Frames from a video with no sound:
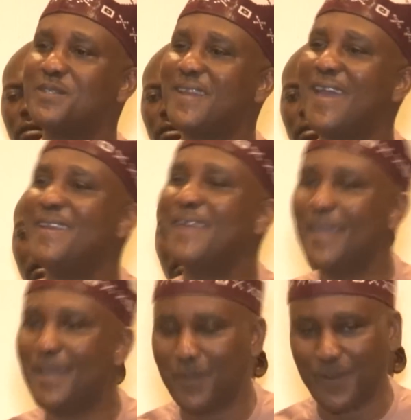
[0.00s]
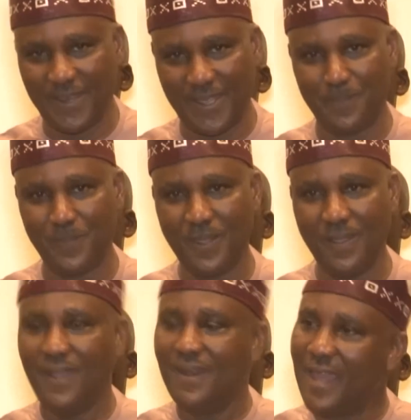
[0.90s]
That is part of the main
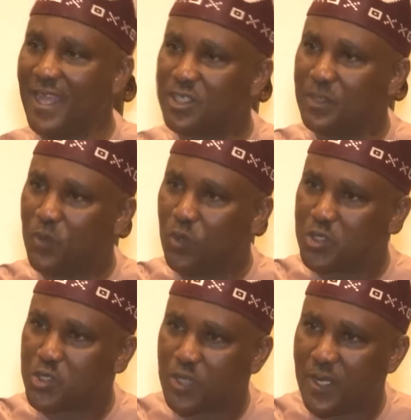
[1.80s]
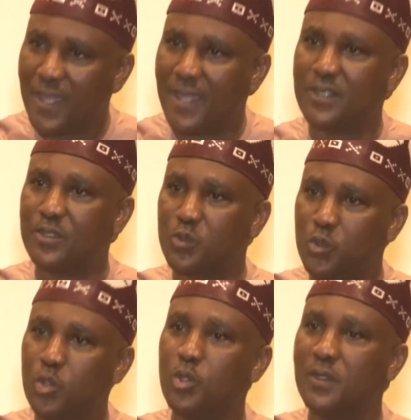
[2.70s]
reason some of us who are not
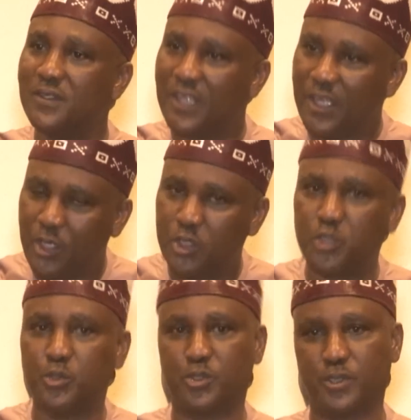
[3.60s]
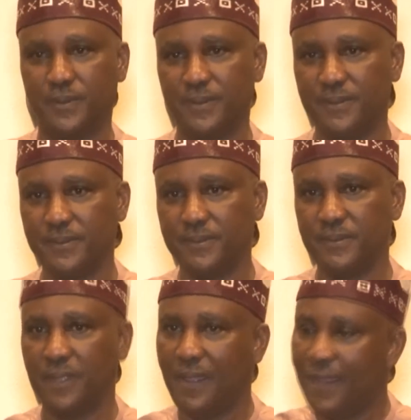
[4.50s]
even in the same party with him
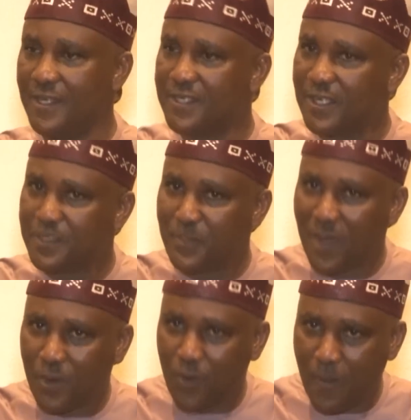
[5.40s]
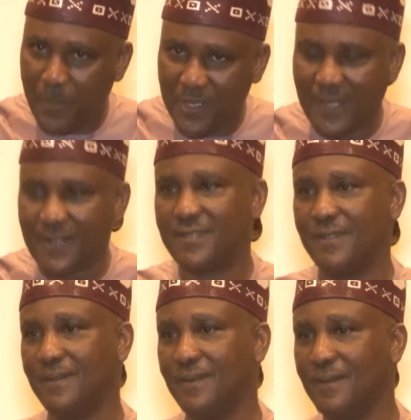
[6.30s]
came and said Tajudeen
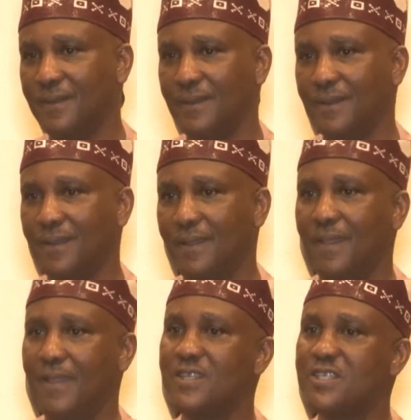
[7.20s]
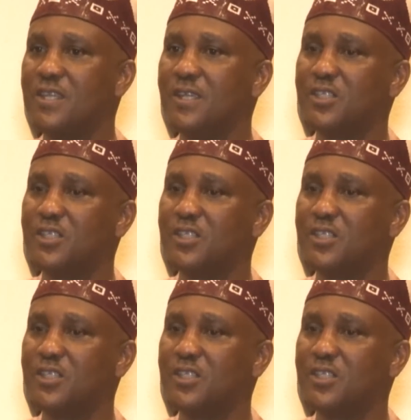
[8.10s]
Abbas should be the speaker.